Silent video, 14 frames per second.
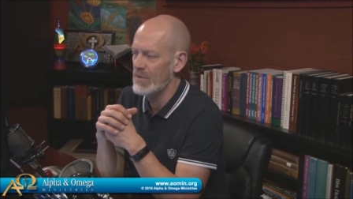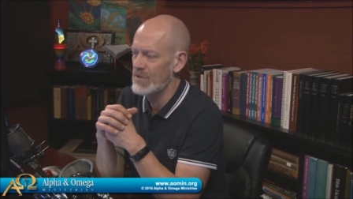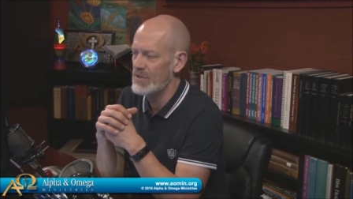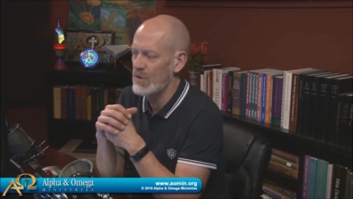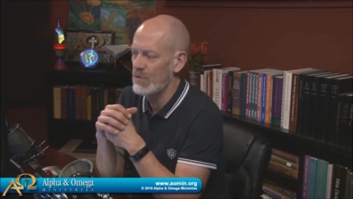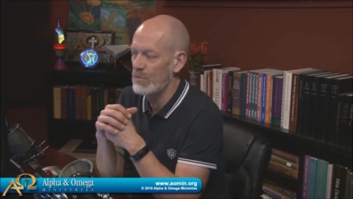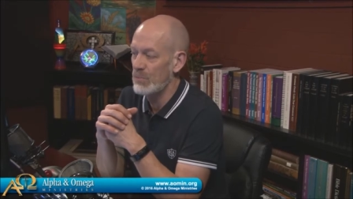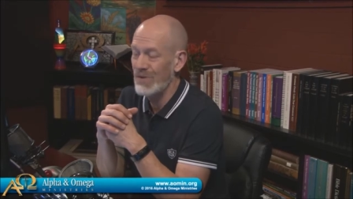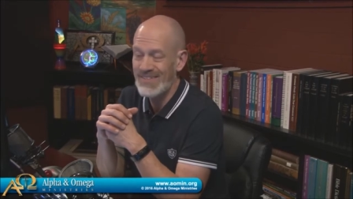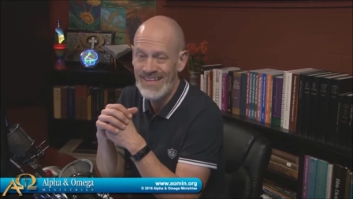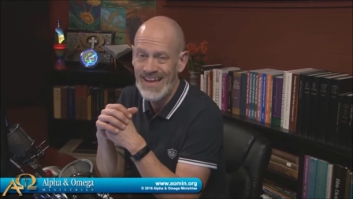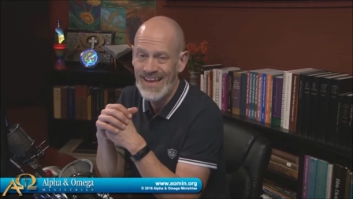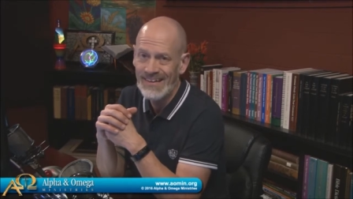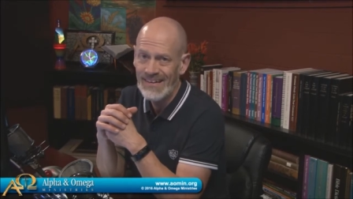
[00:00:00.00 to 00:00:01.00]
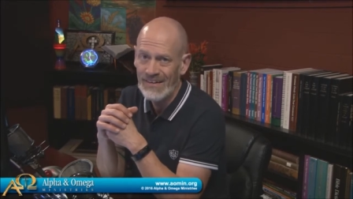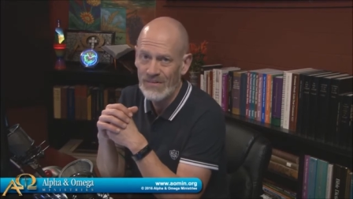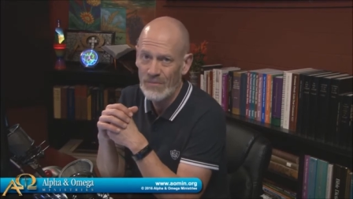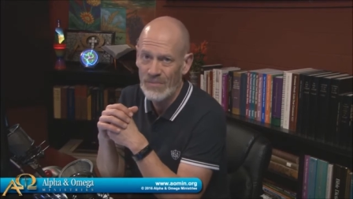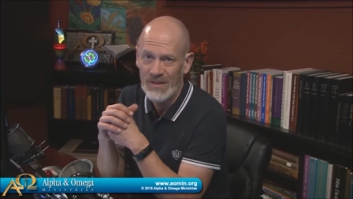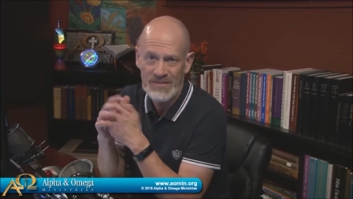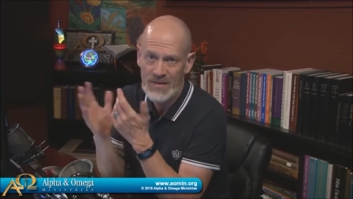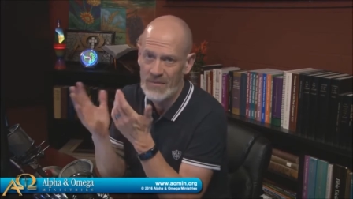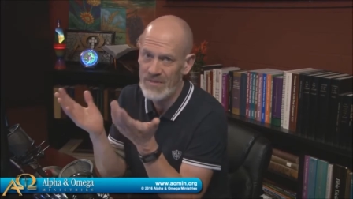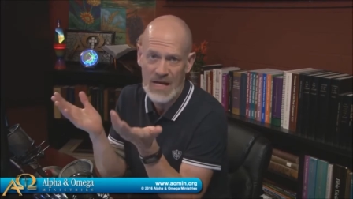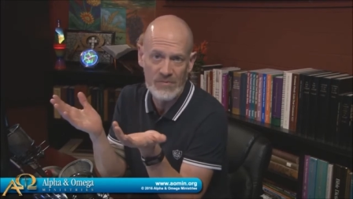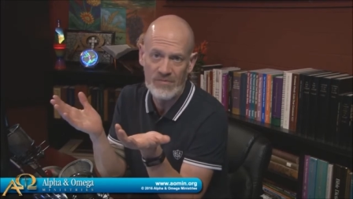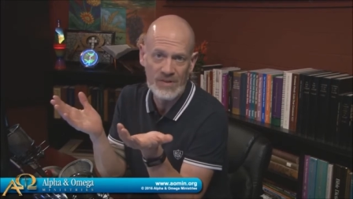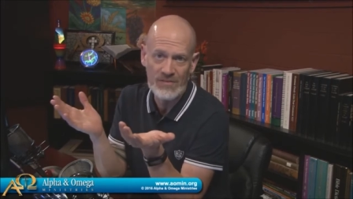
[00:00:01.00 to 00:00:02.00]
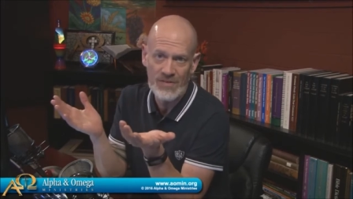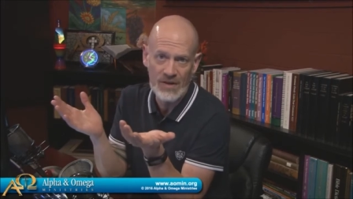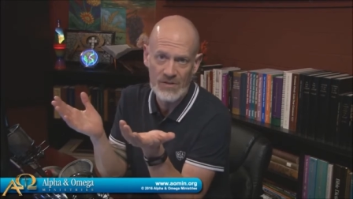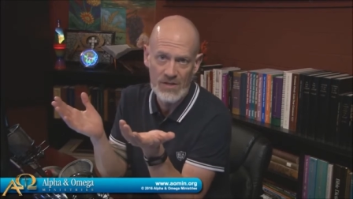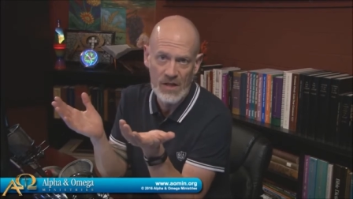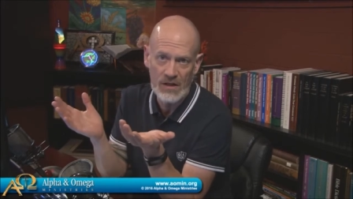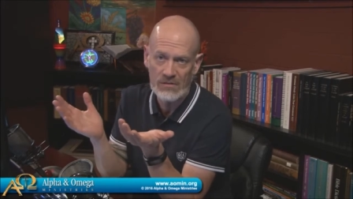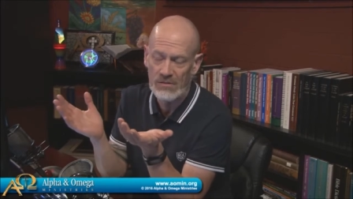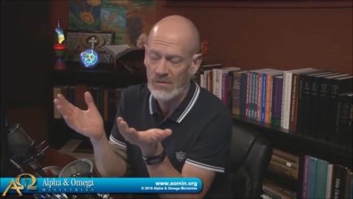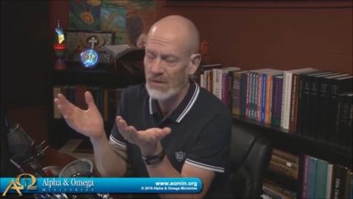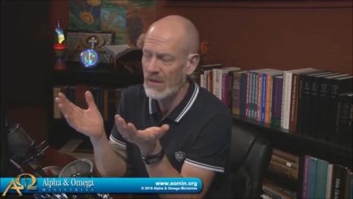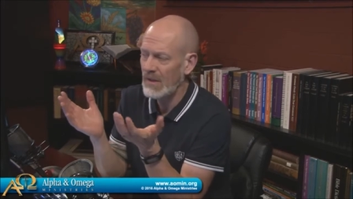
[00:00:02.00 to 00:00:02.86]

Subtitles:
when she was pretending to be some type of an evangelical.